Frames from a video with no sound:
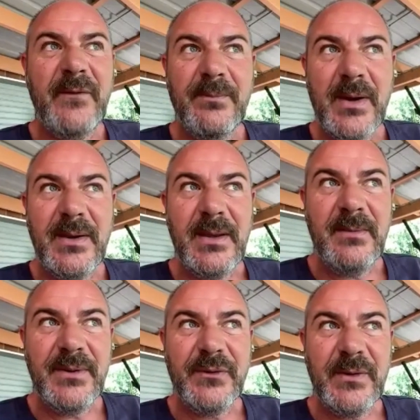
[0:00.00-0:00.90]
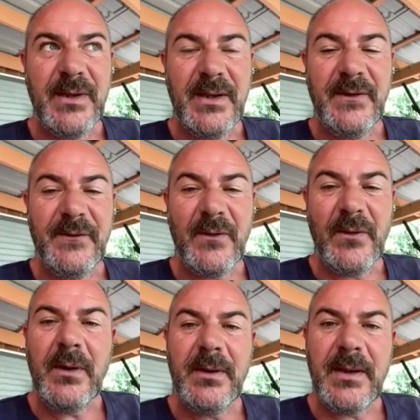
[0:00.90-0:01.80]
a break in between each
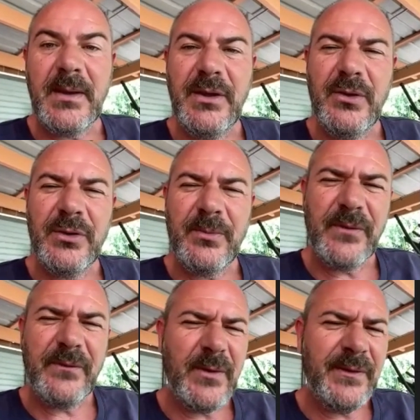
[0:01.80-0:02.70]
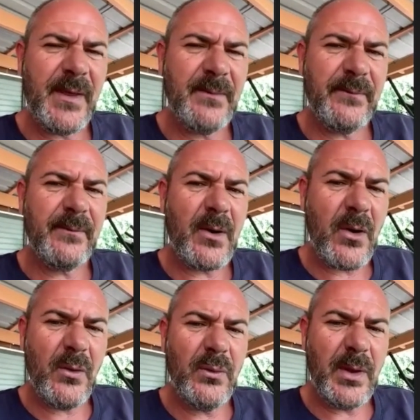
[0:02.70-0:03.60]
client, how are you going to provide that
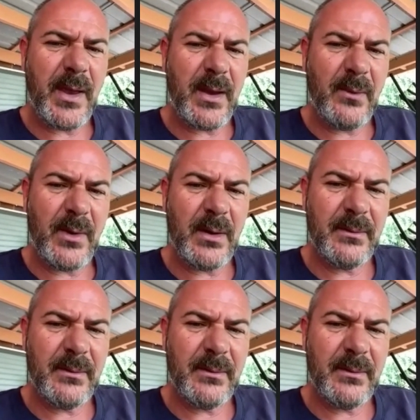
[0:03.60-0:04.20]
whole hour?